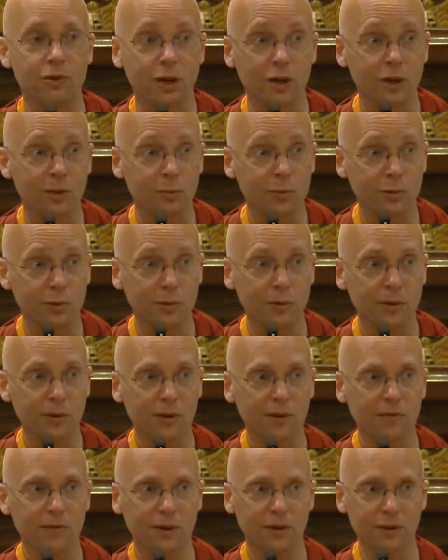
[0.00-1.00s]
100 times,
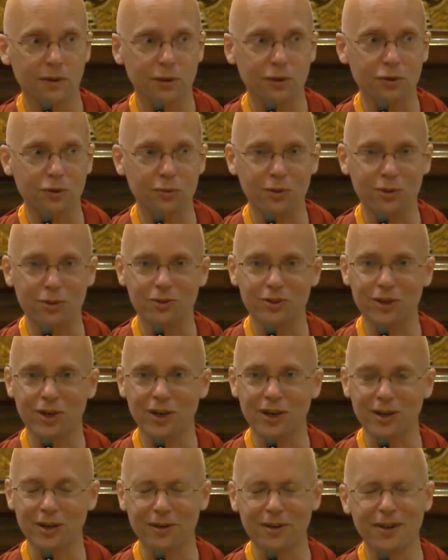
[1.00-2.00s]
at least when you
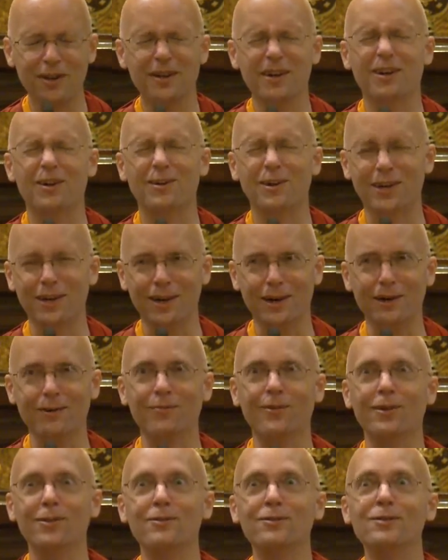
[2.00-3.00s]
die, okay, I
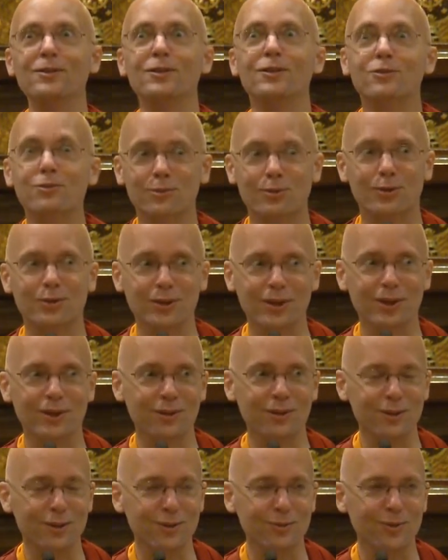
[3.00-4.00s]
have at least
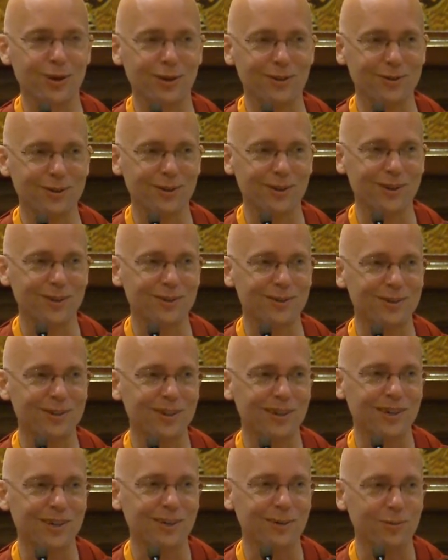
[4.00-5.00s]
recited this mantra
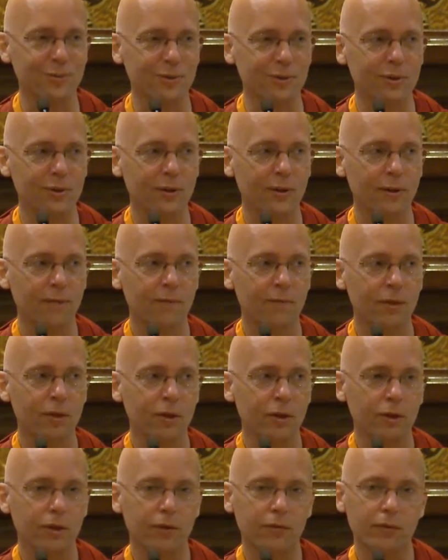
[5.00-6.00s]
100 times.
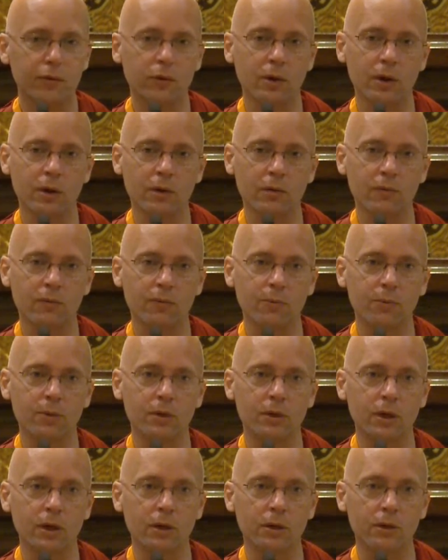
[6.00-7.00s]
If you
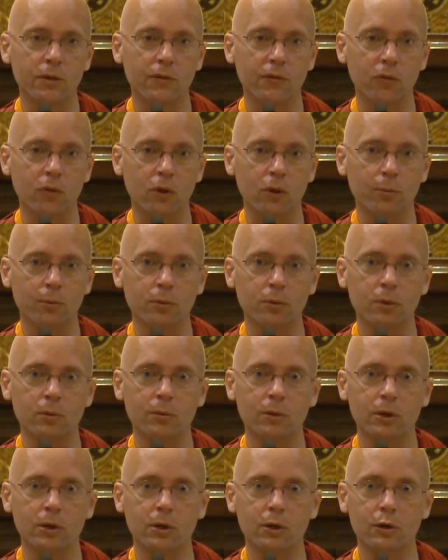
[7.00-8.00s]
have begun the 4
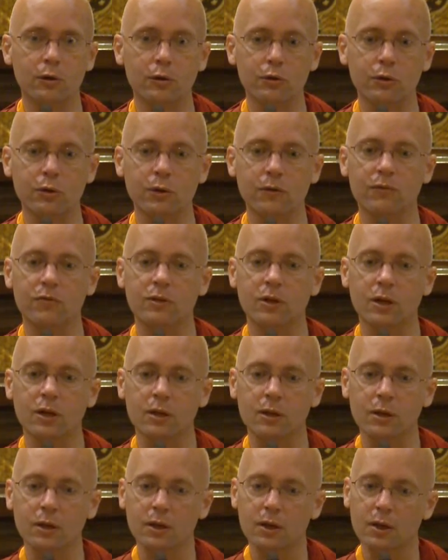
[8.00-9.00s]
preliminaries and you have
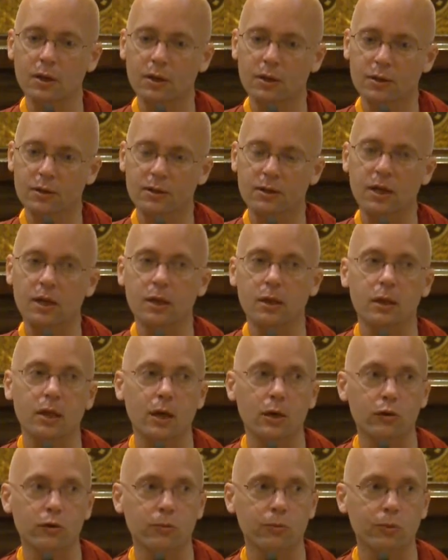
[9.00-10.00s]
done
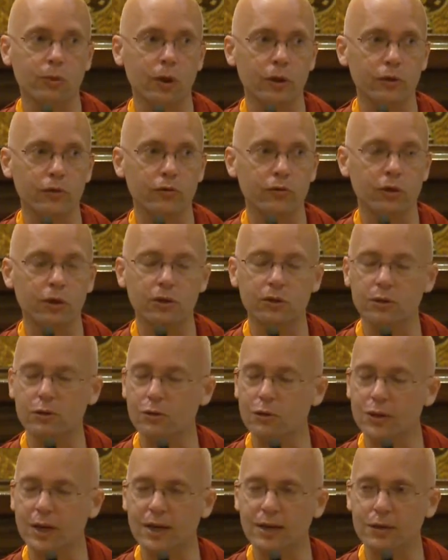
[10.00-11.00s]
10,000
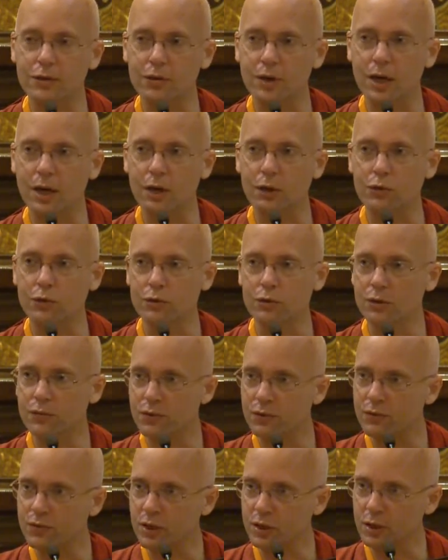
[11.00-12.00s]
prostrations, that is
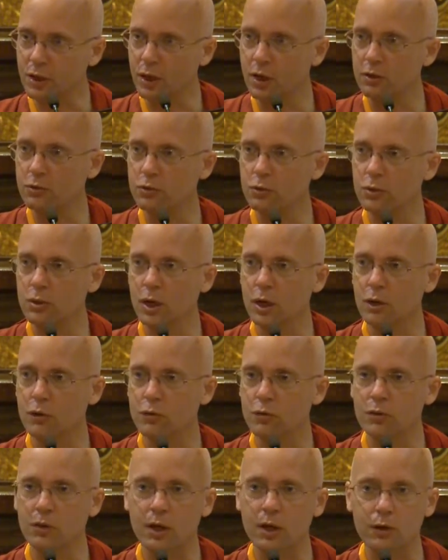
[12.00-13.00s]
excellent. If you've done
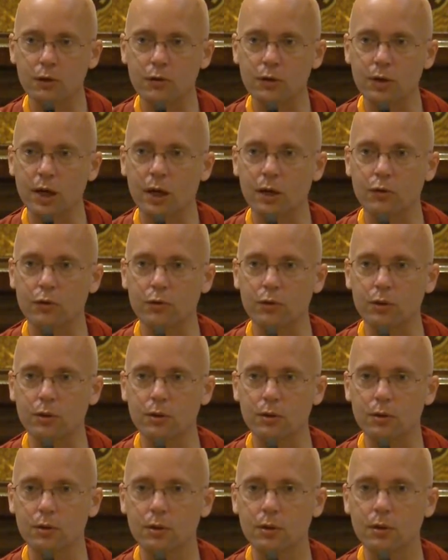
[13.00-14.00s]
100,000, that is
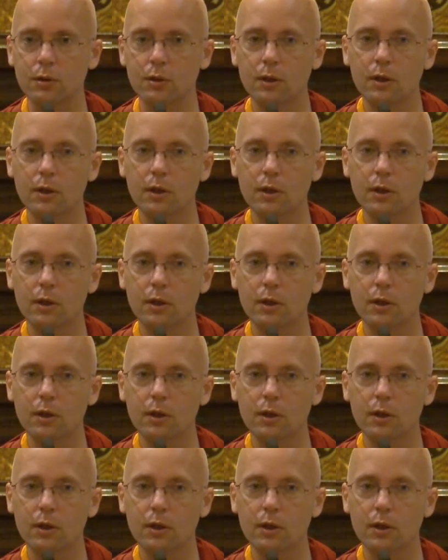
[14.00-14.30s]
excellent.